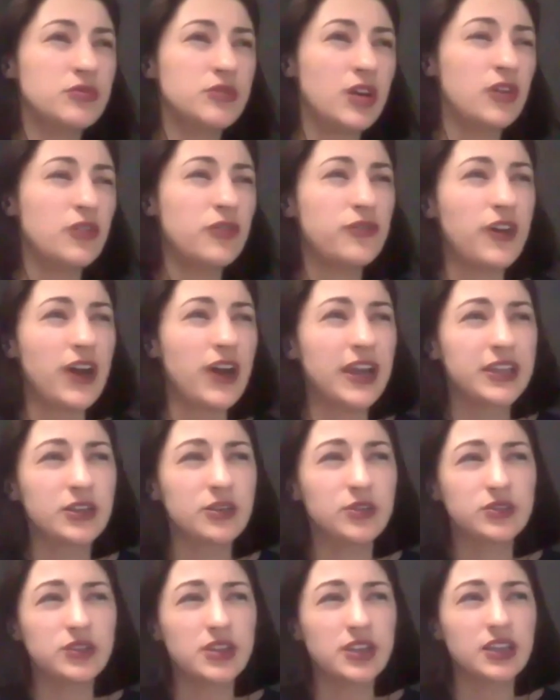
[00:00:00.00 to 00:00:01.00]
a
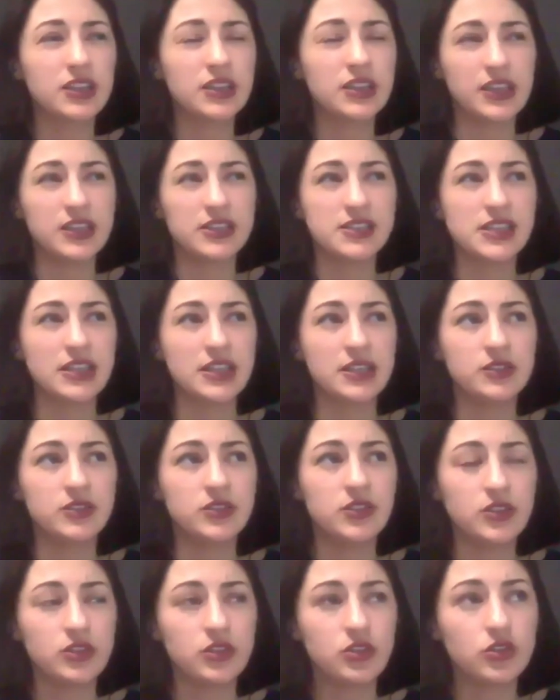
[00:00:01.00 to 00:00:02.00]
final thing is
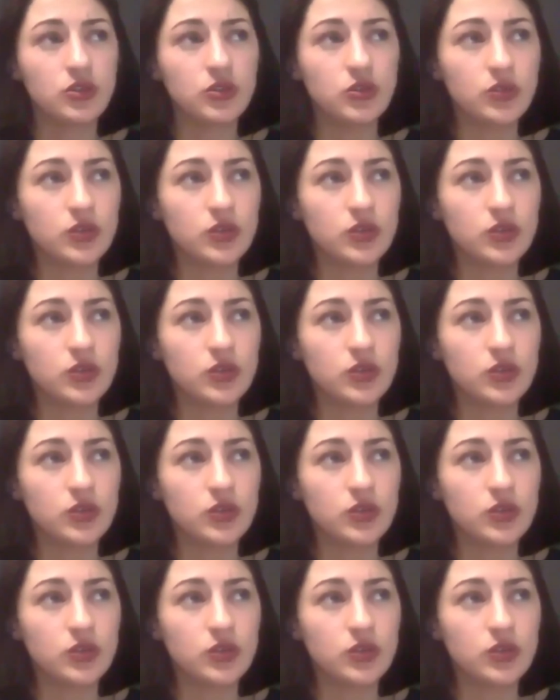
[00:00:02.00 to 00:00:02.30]
that you